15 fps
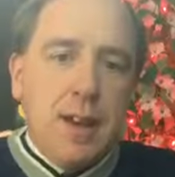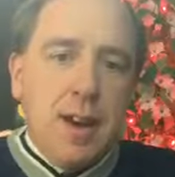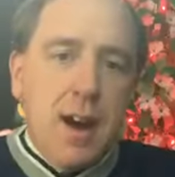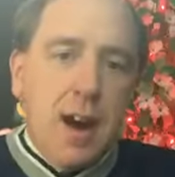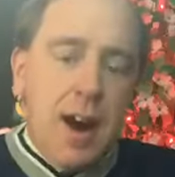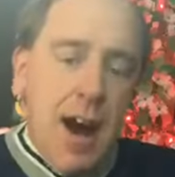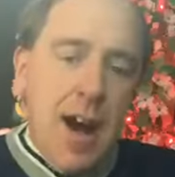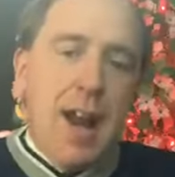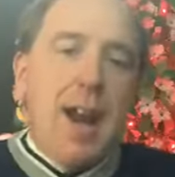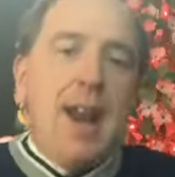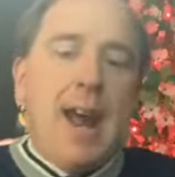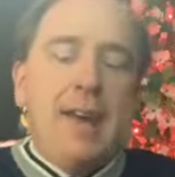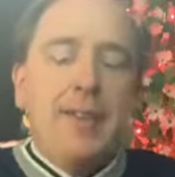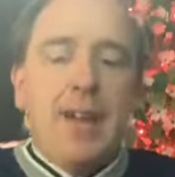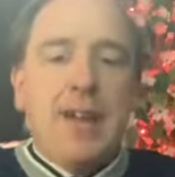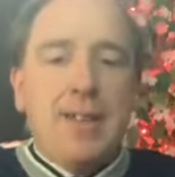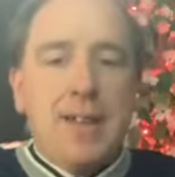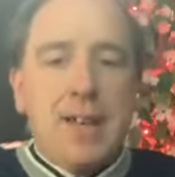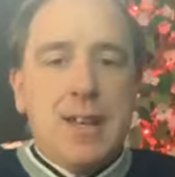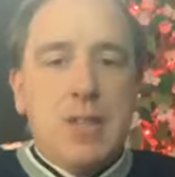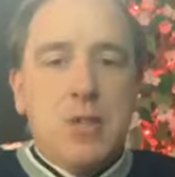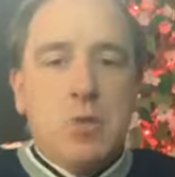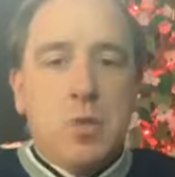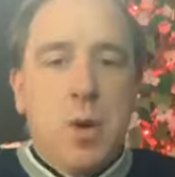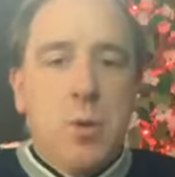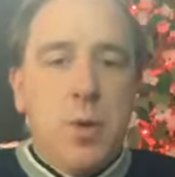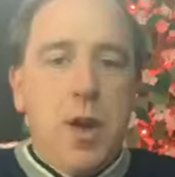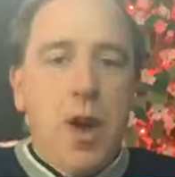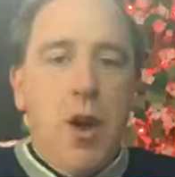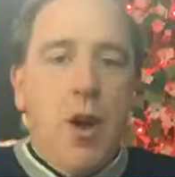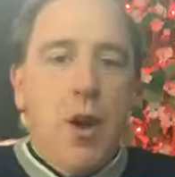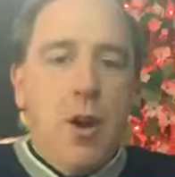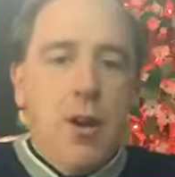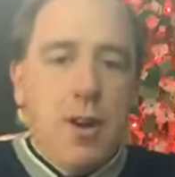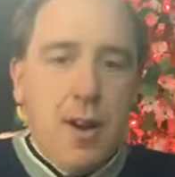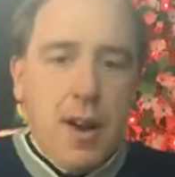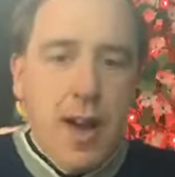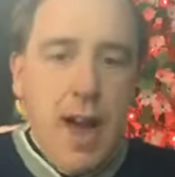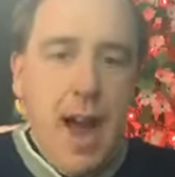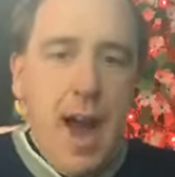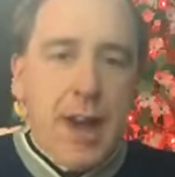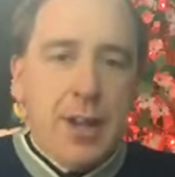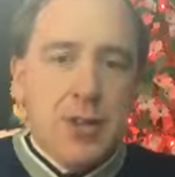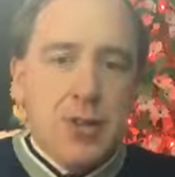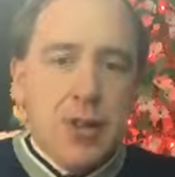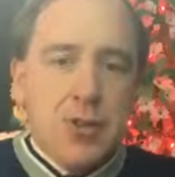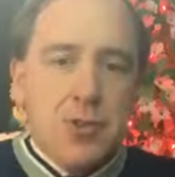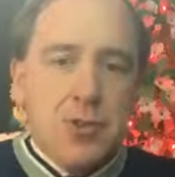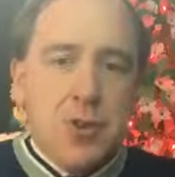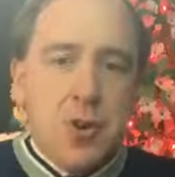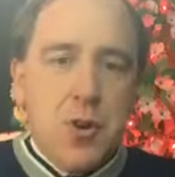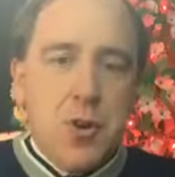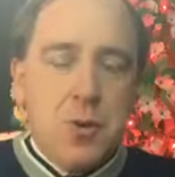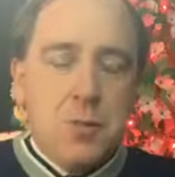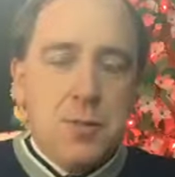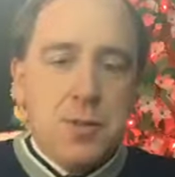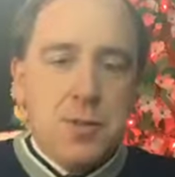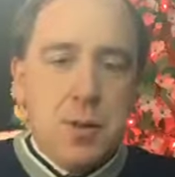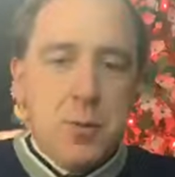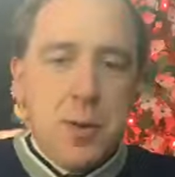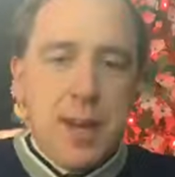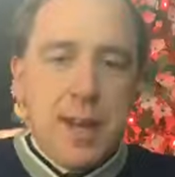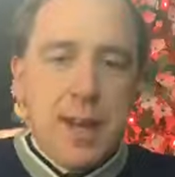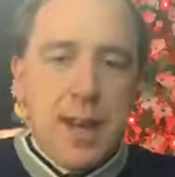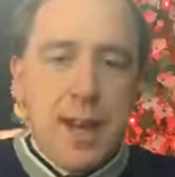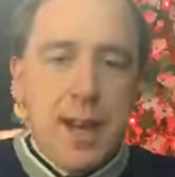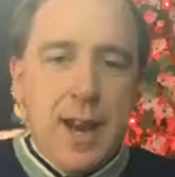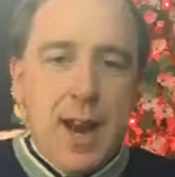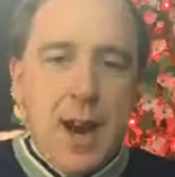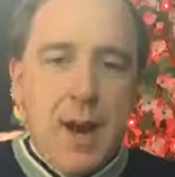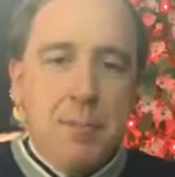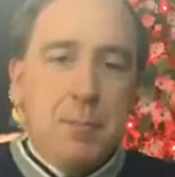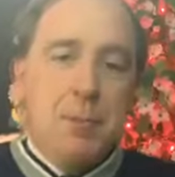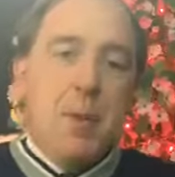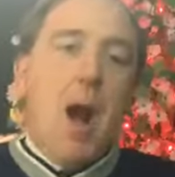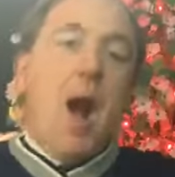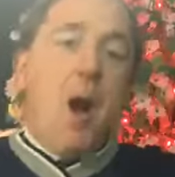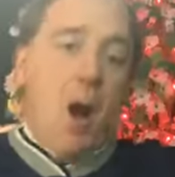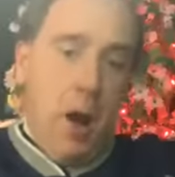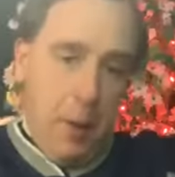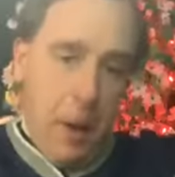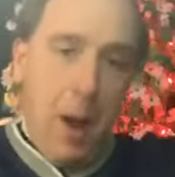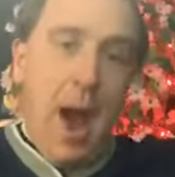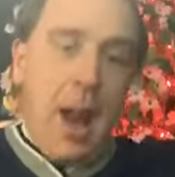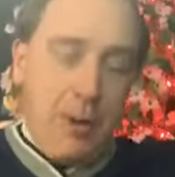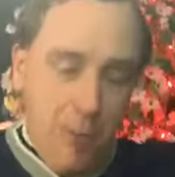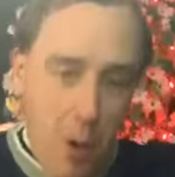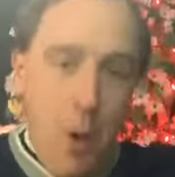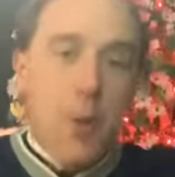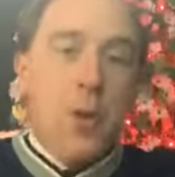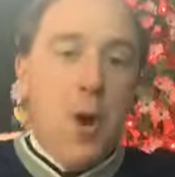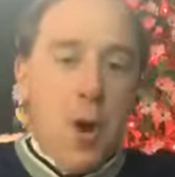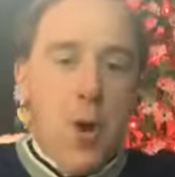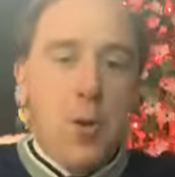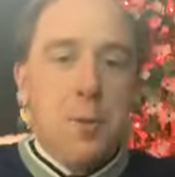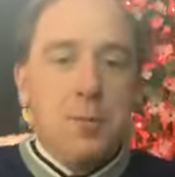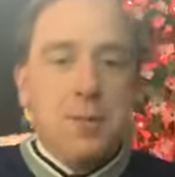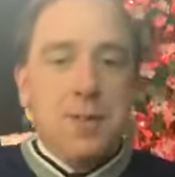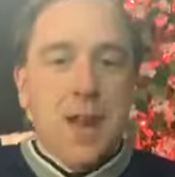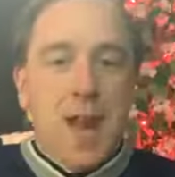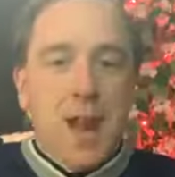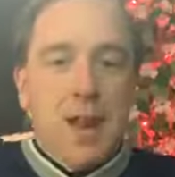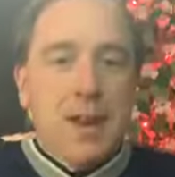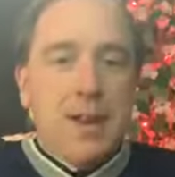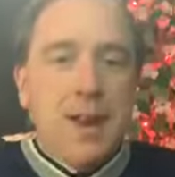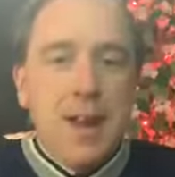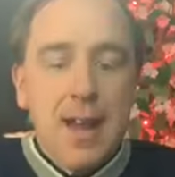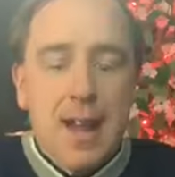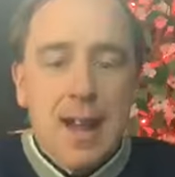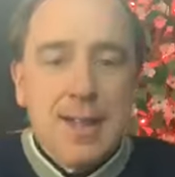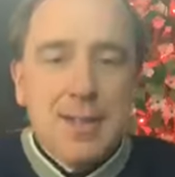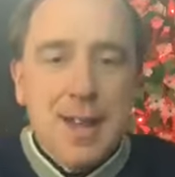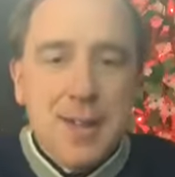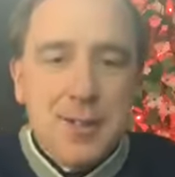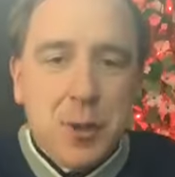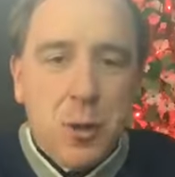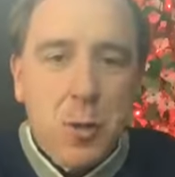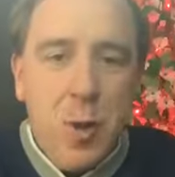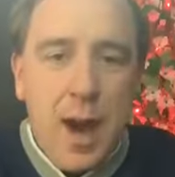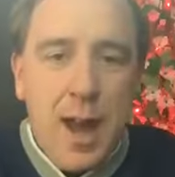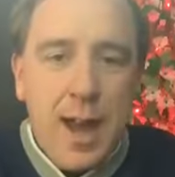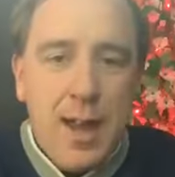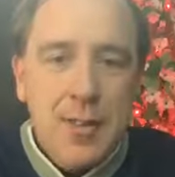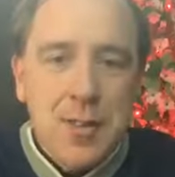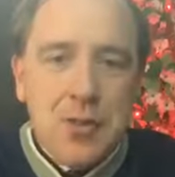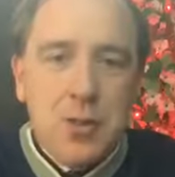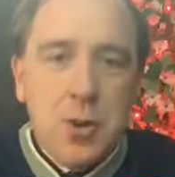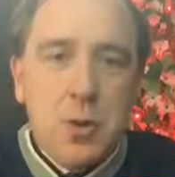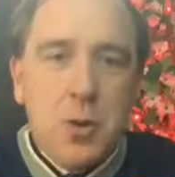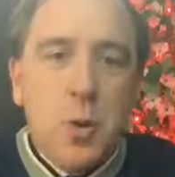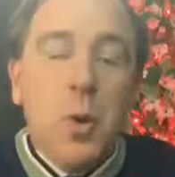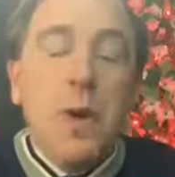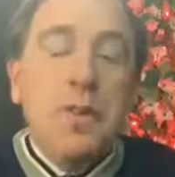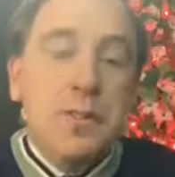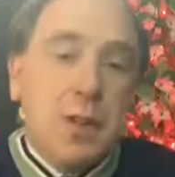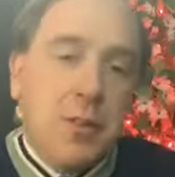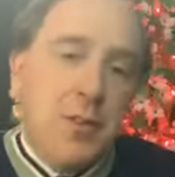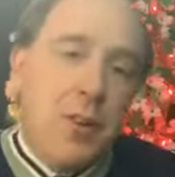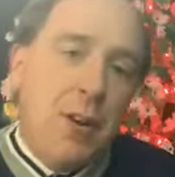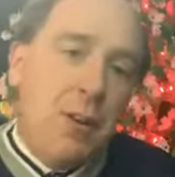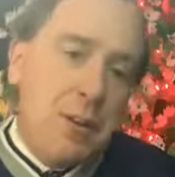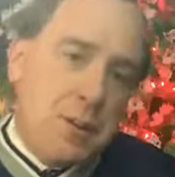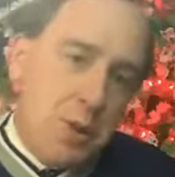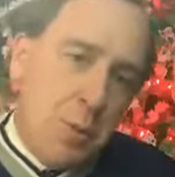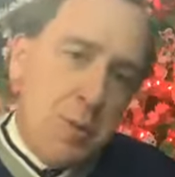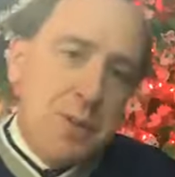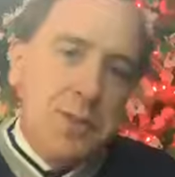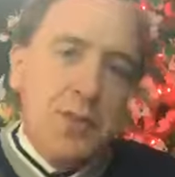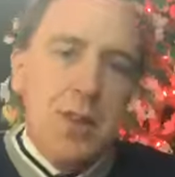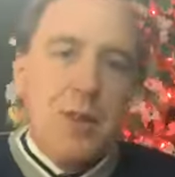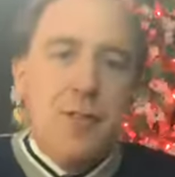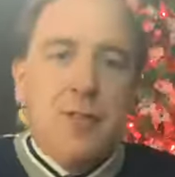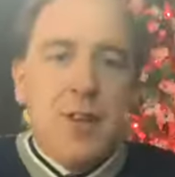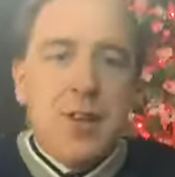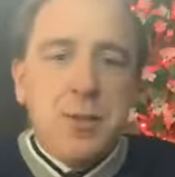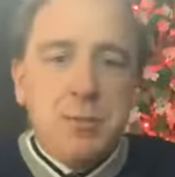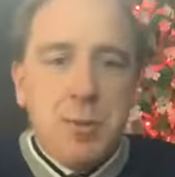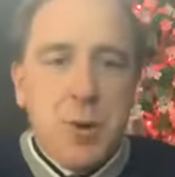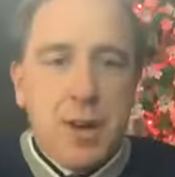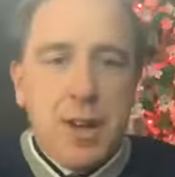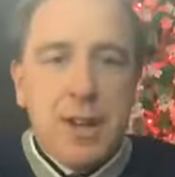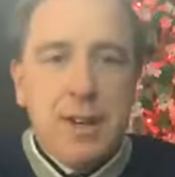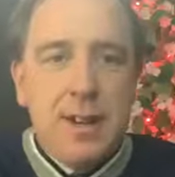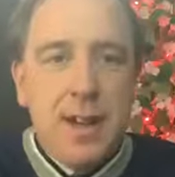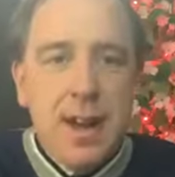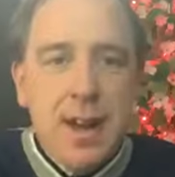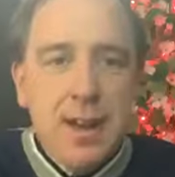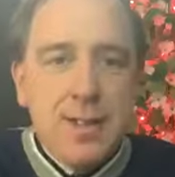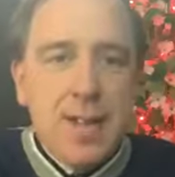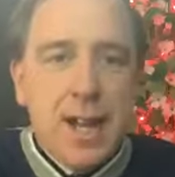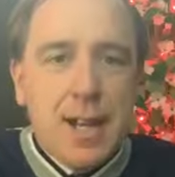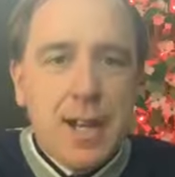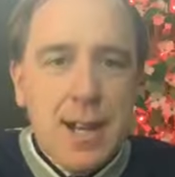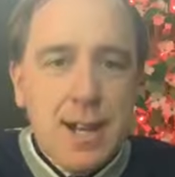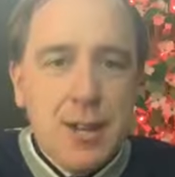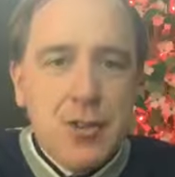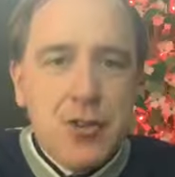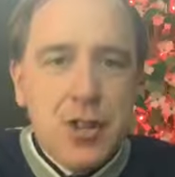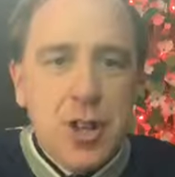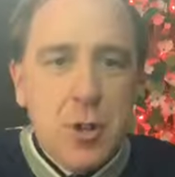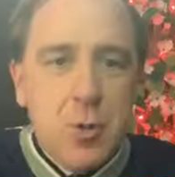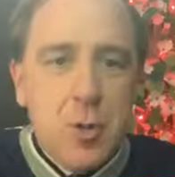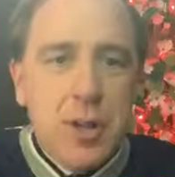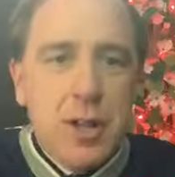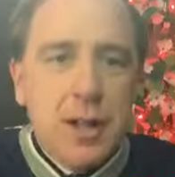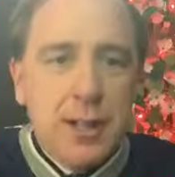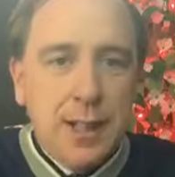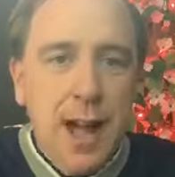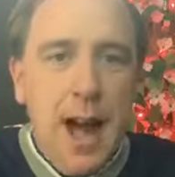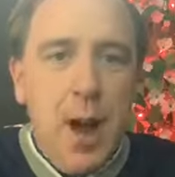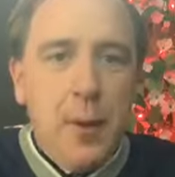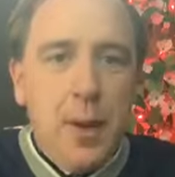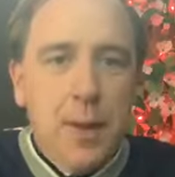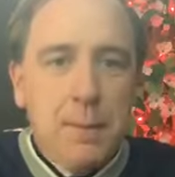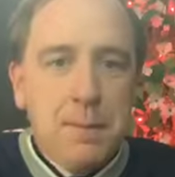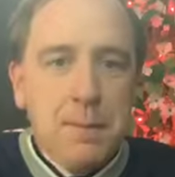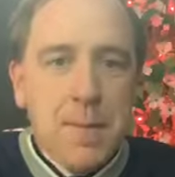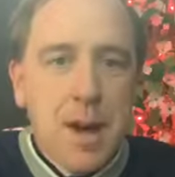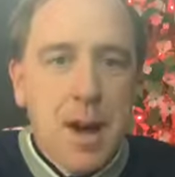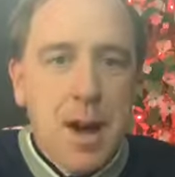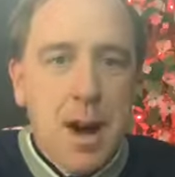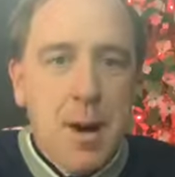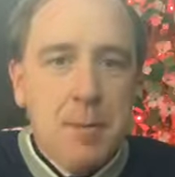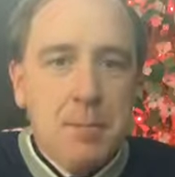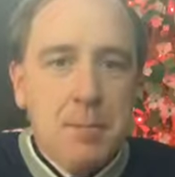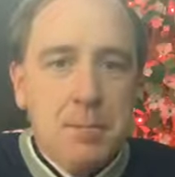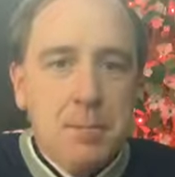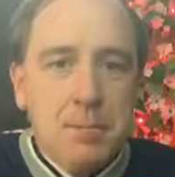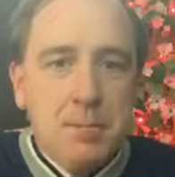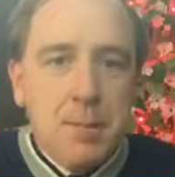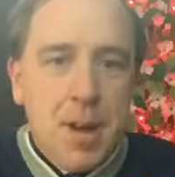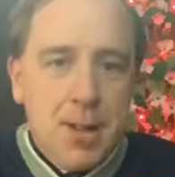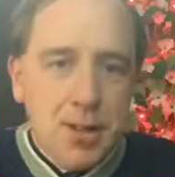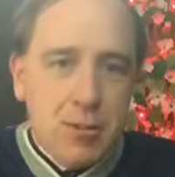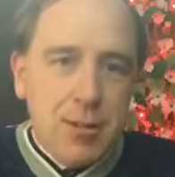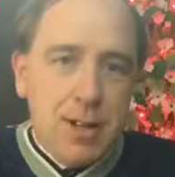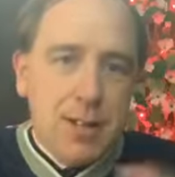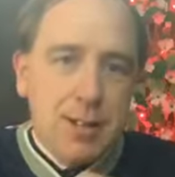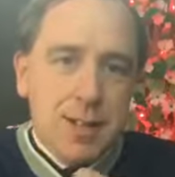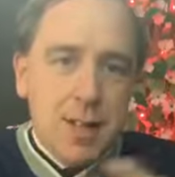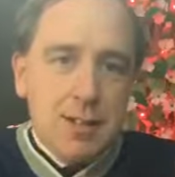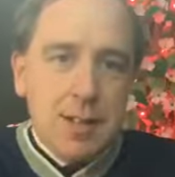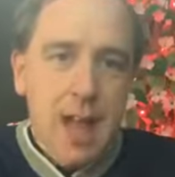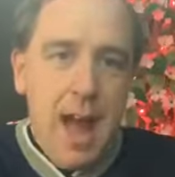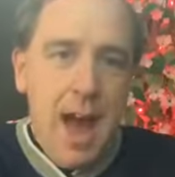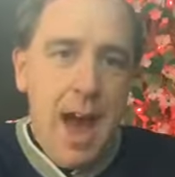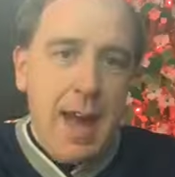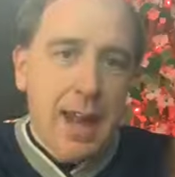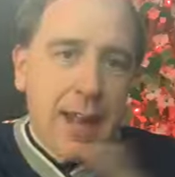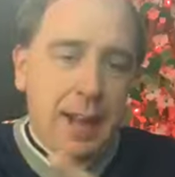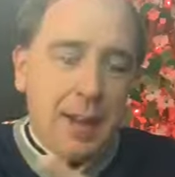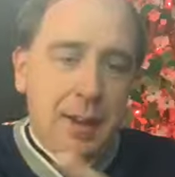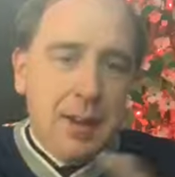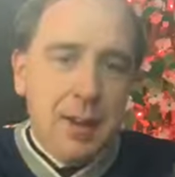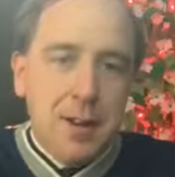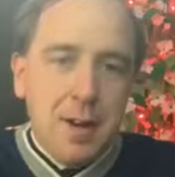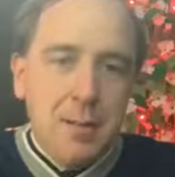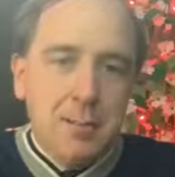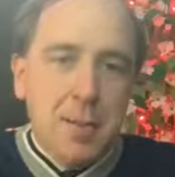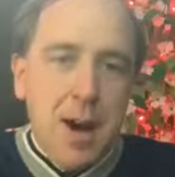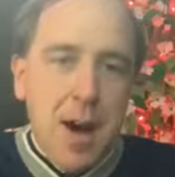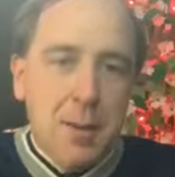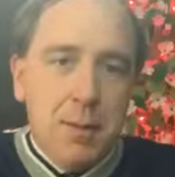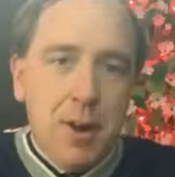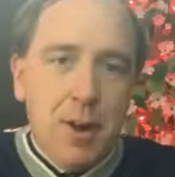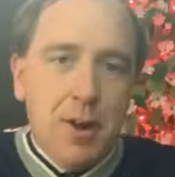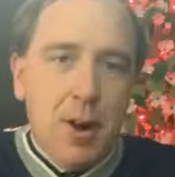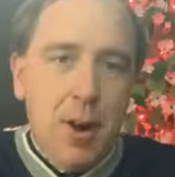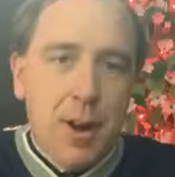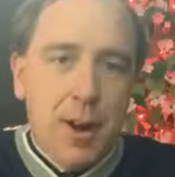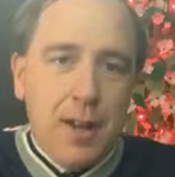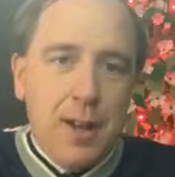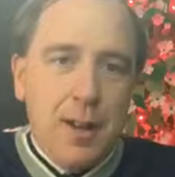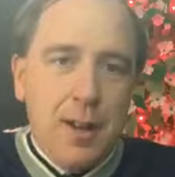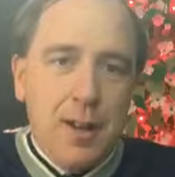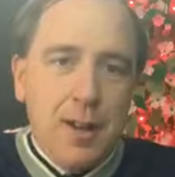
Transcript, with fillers: uh, on a night like this, when we are at each other's homes and we can, um, or at our own homes, and it's nice and quiet and there's no noise interference. So we'll see if Facebook and technology will allow it. Um, my screen says adding Palma Accardi.